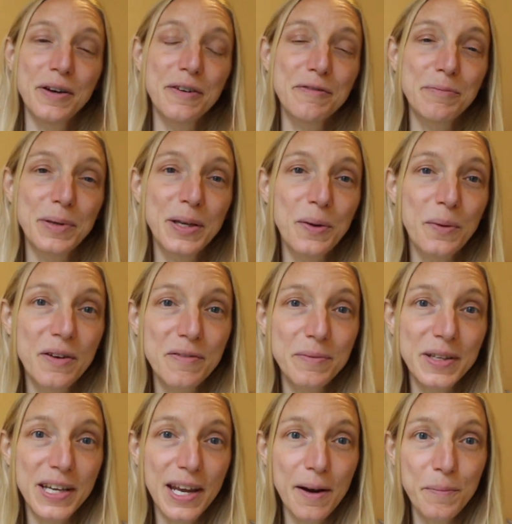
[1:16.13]
of being away
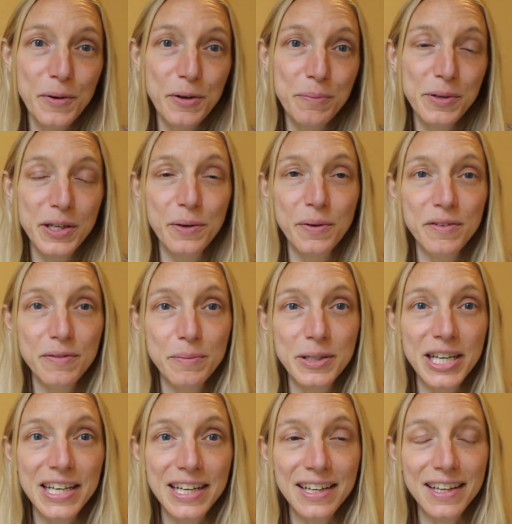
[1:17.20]
from the camera and being away from
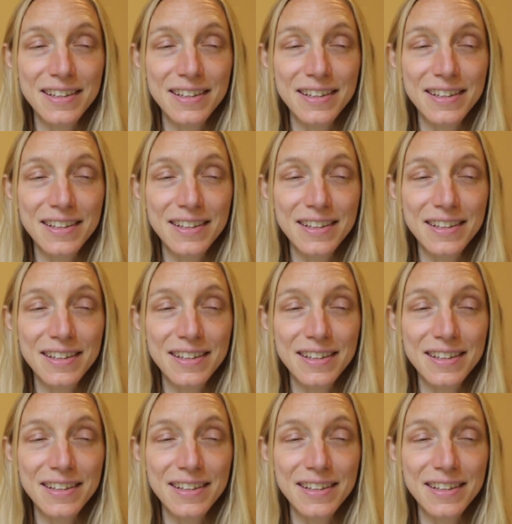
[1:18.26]
knitting.